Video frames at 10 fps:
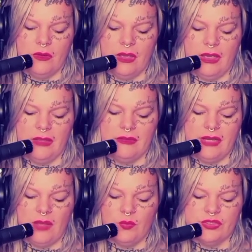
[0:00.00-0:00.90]
And the
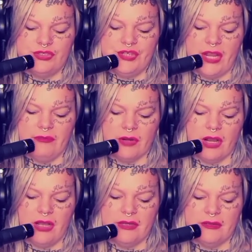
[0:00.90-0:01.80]
name was
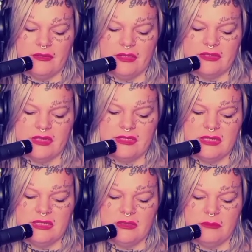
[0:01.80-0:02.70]
J-Rod,
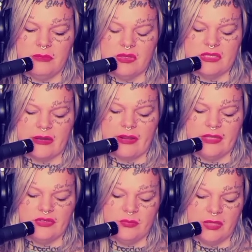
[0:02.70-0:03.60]
assisted
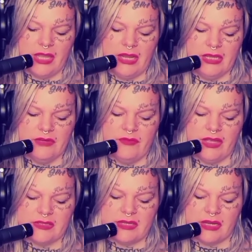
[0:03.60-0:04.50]
military in duplicating
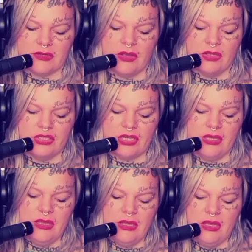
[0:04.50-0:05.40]
advanced technology.
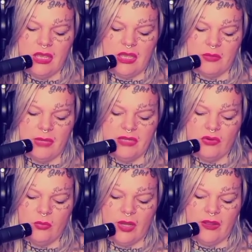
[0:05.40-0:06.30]
And a
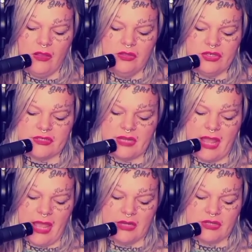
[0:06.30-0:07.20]
microbiologist
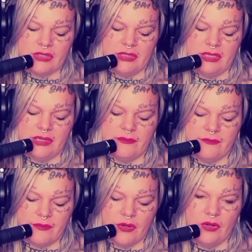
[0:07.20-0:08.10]
actually
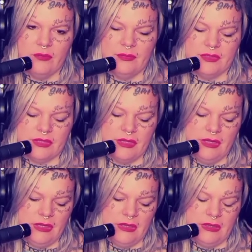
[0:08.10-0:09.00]
confirmed
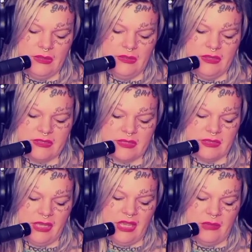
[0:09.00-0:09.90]
this
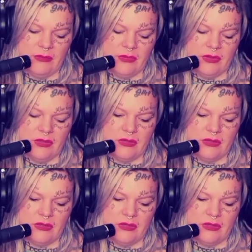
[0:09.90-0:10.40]
claim.